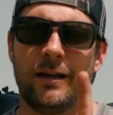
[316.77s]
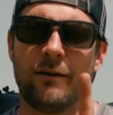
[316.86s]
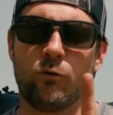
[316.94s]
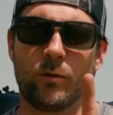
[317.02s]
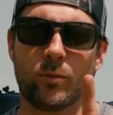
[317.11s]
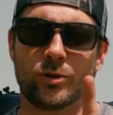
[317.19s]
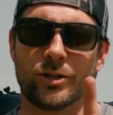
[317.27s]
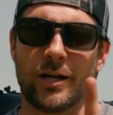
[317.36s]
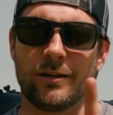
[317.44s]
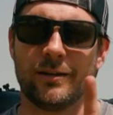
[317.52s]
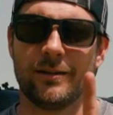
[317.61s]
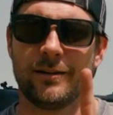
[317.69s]
I have one more
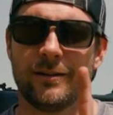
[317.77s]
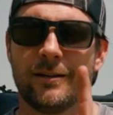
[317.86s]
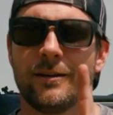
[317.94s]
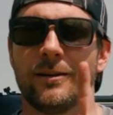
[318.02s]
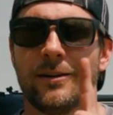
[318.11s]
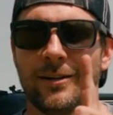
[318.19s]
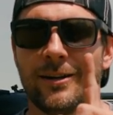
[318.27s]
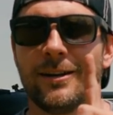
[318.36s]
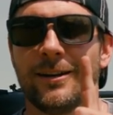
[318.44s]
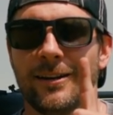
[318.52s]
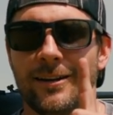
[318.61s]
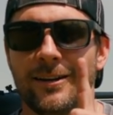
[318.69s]
shot.
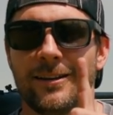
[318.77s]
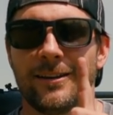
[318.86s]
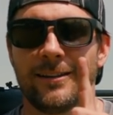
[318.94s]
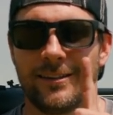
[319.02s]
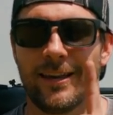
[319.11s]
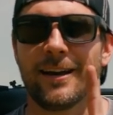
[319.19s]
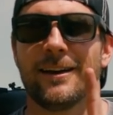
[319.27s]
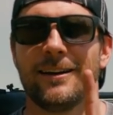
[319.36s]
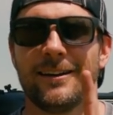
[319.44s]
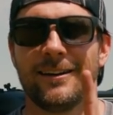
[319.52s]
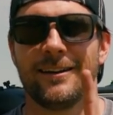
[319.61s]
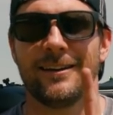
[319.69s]
Yeah,
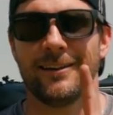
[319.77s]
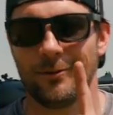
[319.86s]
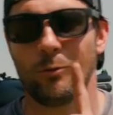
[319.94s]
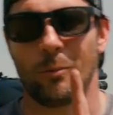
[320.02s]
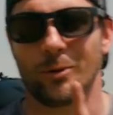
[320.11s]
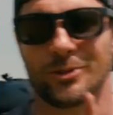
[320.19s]
one